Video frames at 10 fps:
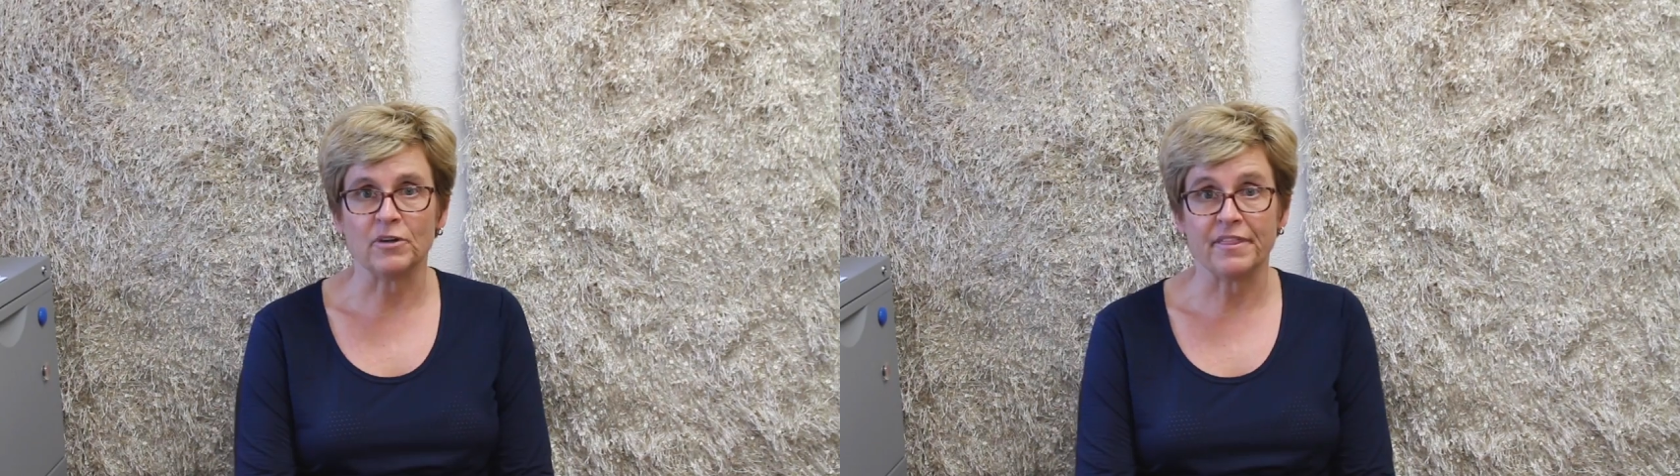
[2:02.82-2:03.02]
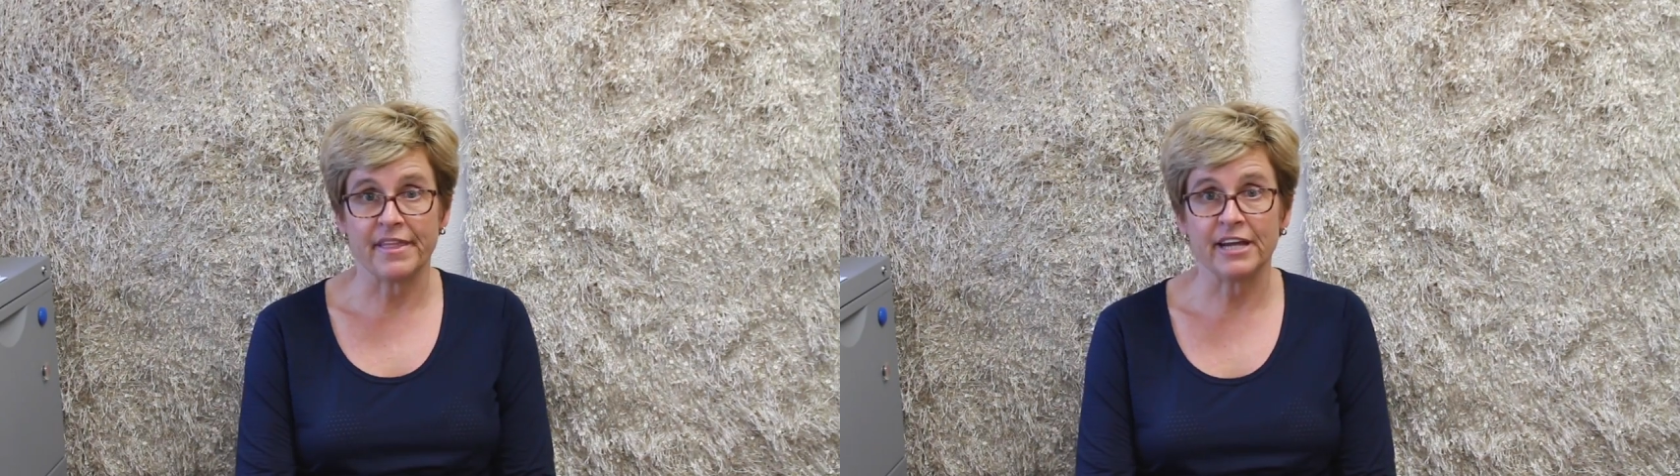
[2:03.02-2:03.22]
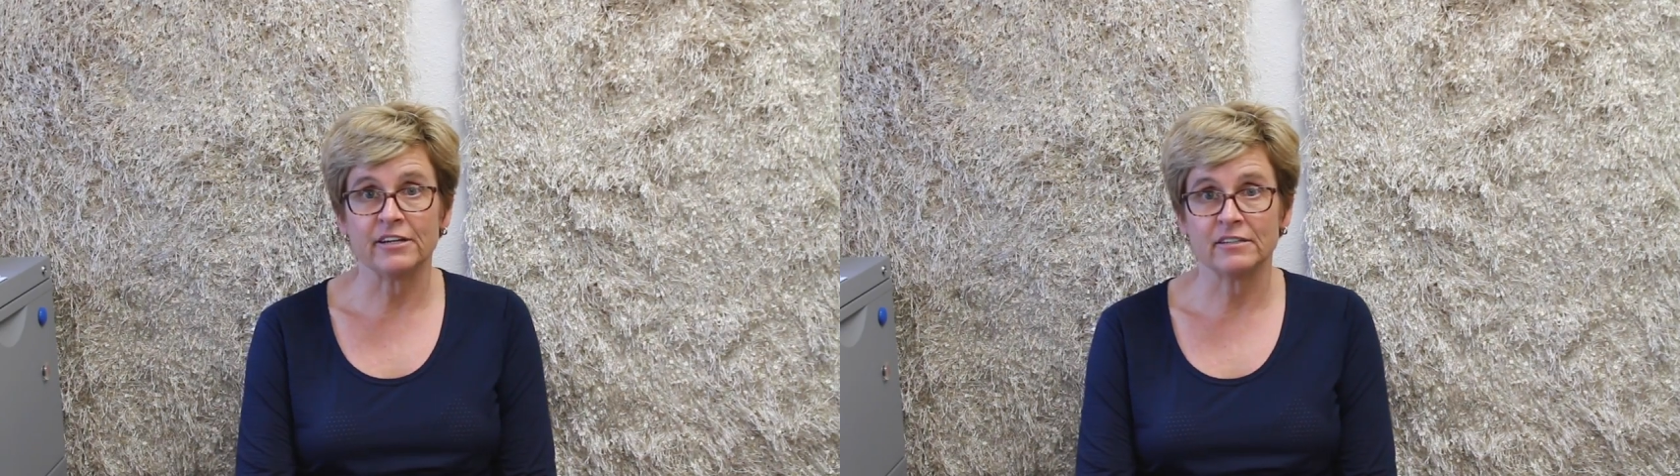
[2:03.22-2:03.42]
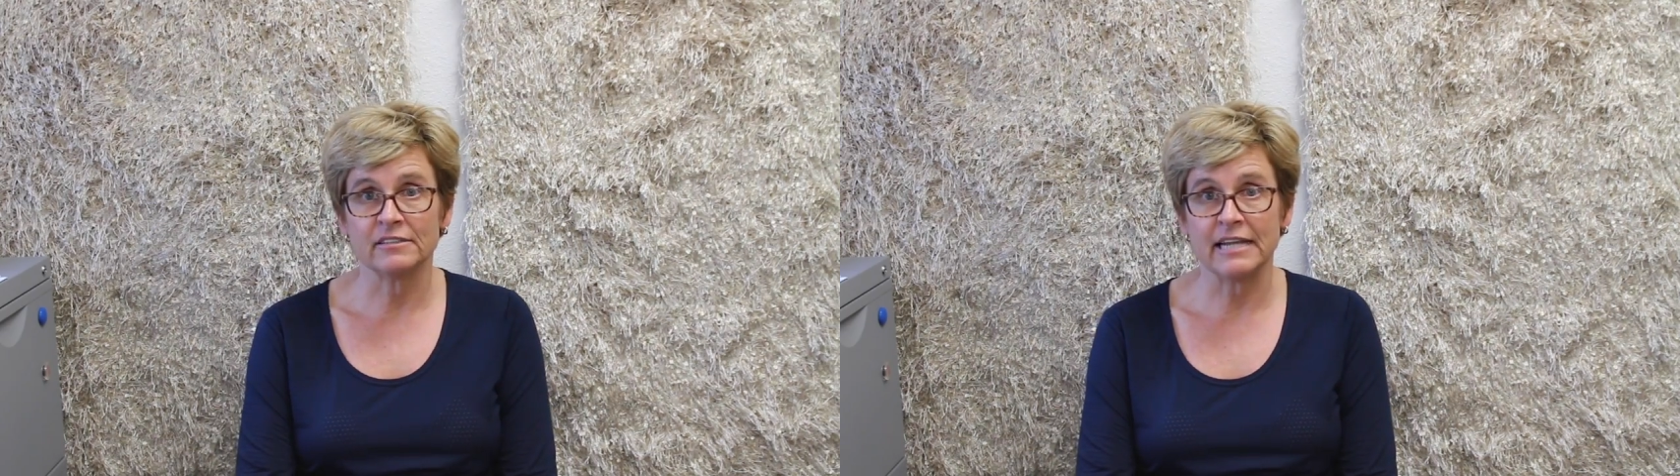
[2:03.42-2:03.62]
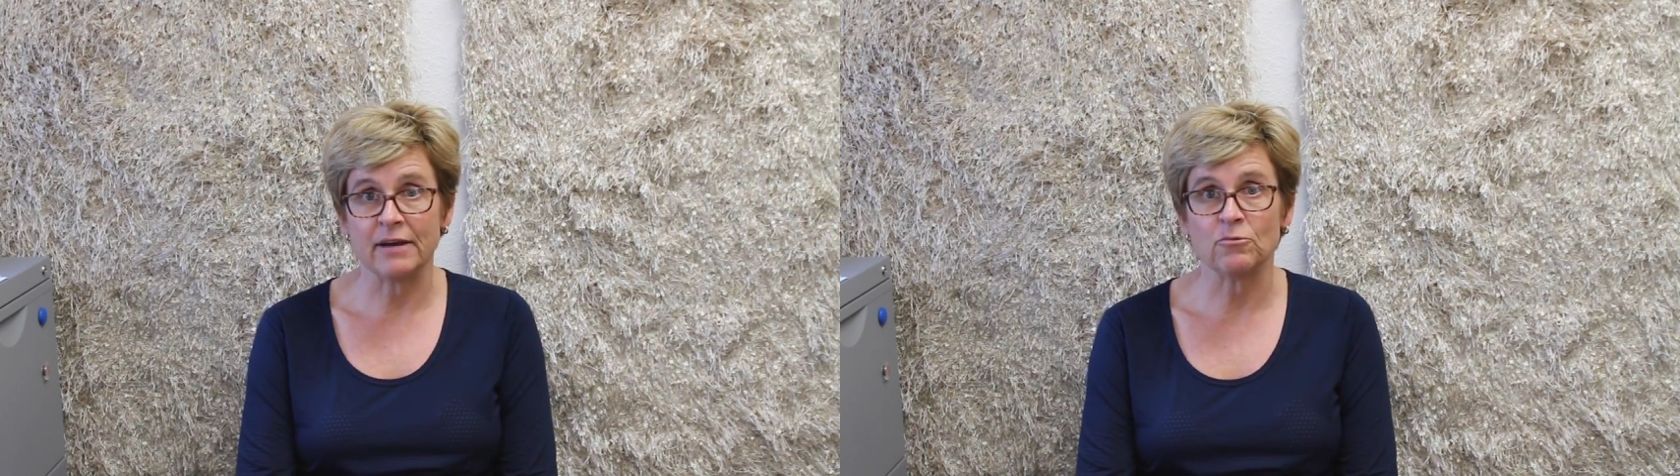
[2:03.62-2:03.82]
with their
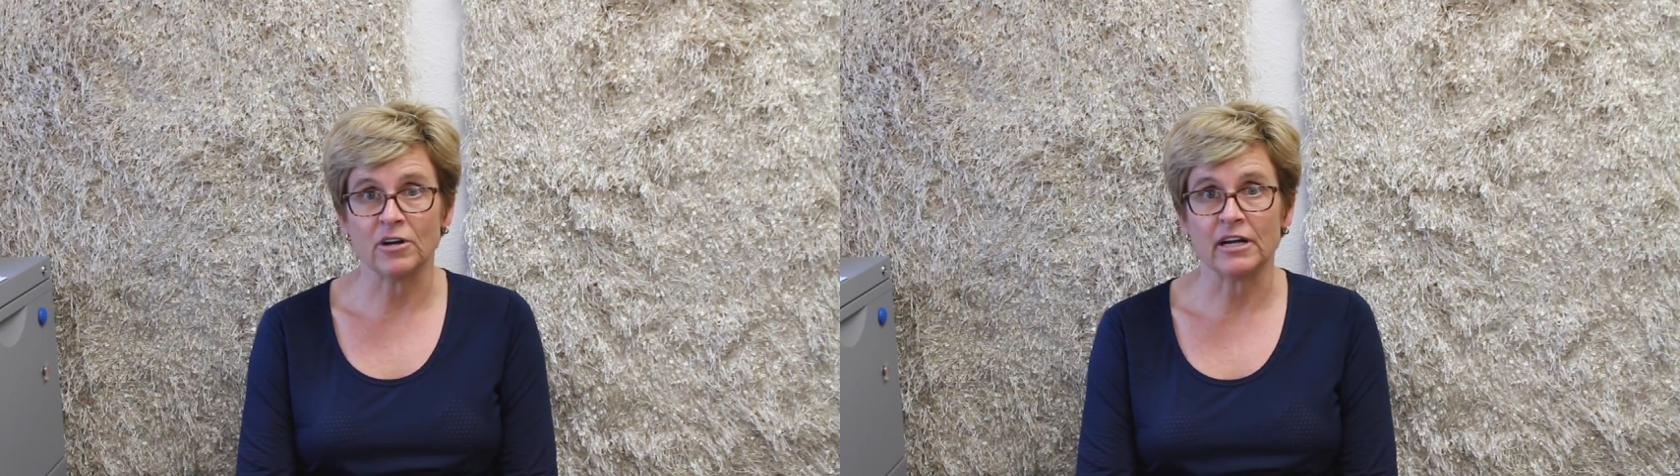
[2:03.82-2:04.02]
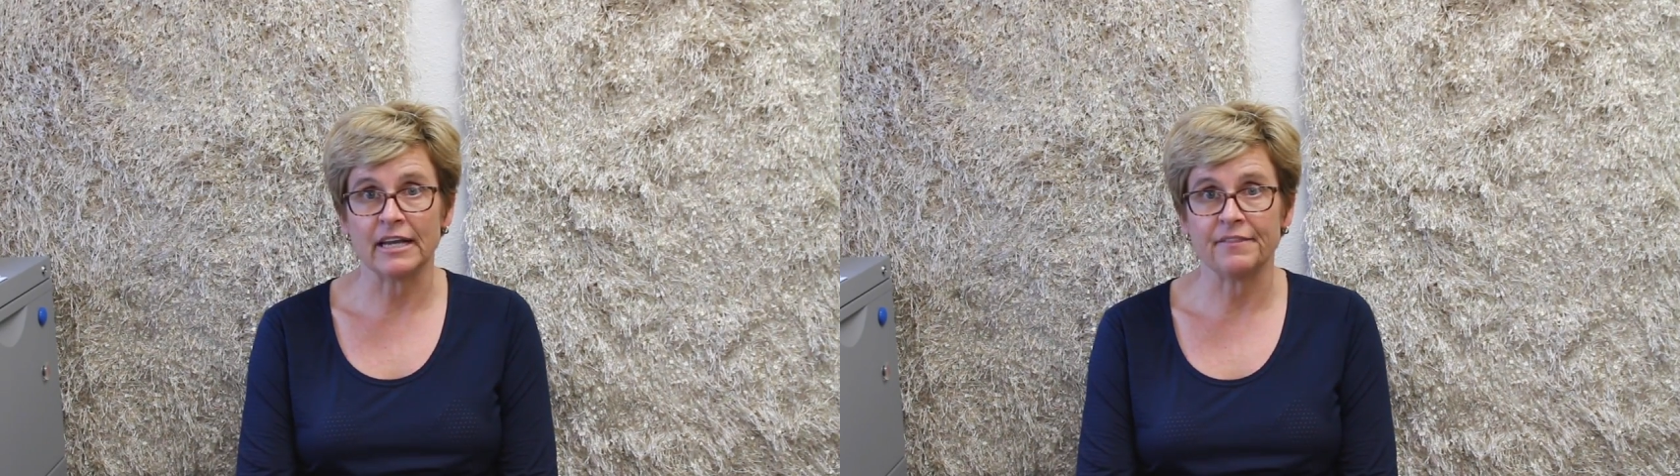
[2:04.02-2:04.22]
network,